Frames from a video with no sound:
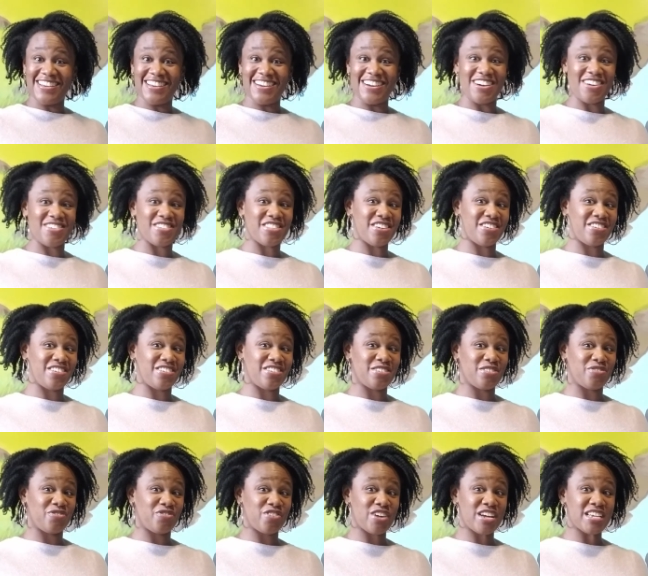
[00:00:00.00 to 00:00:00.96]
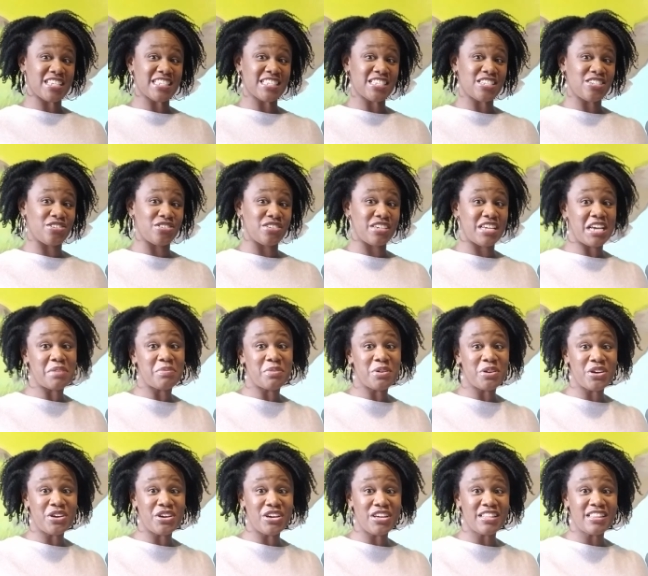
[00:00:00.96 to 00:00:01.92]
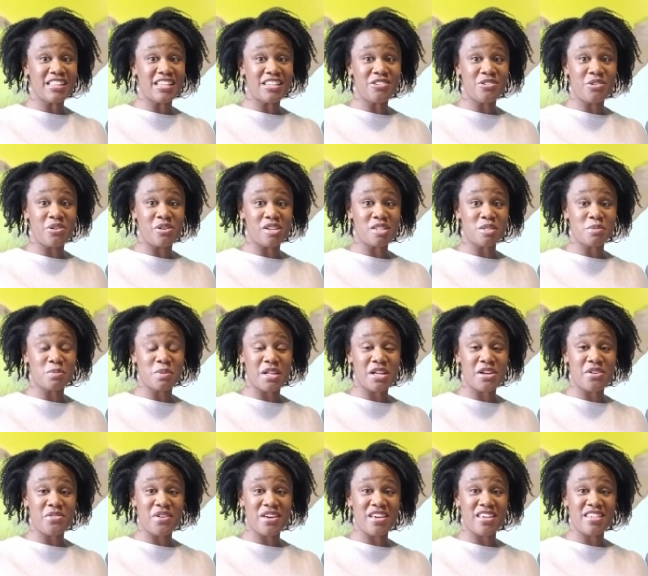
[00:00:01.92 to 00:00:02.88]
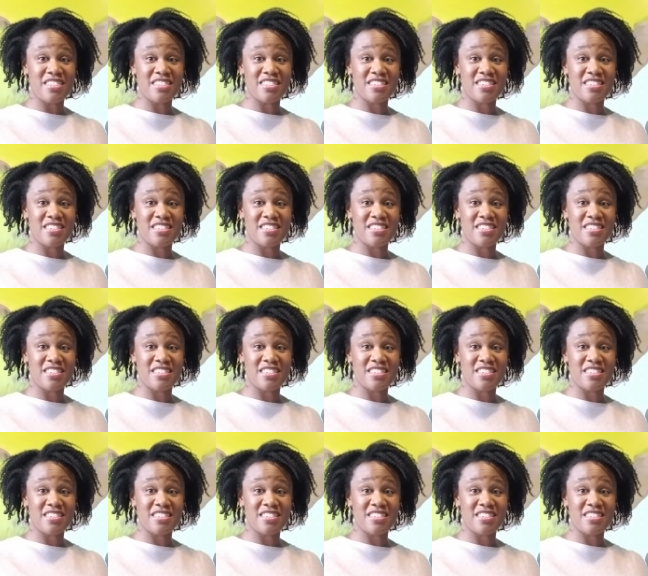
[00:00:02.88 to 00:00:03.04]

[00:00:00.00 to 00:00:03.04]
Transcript: Are there friends in your neighborhood that you always play with?